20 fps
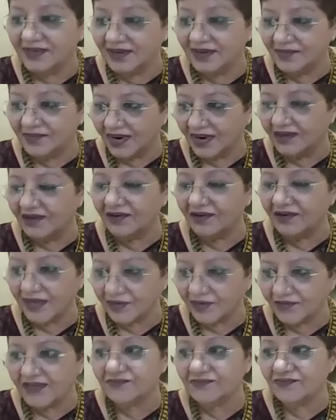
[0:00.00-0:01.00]
So demand
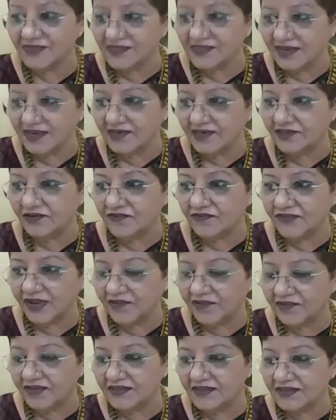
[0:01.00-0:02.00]
or request for sexual
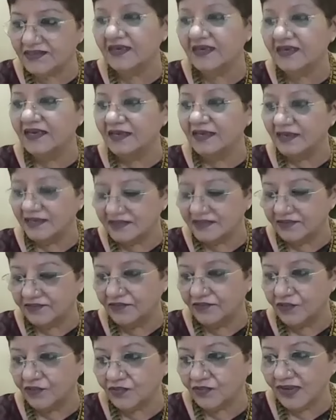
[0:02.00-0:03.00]
favors
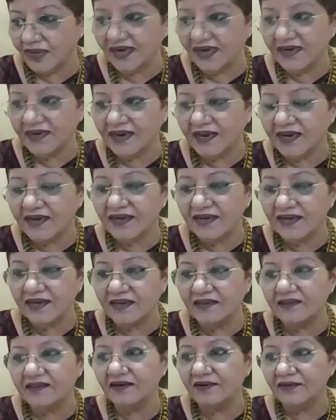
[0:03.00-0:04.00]
is the fourth one, and
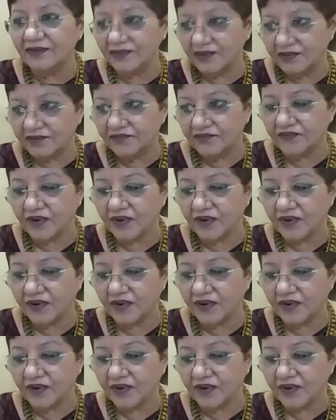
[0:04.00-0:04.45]
any other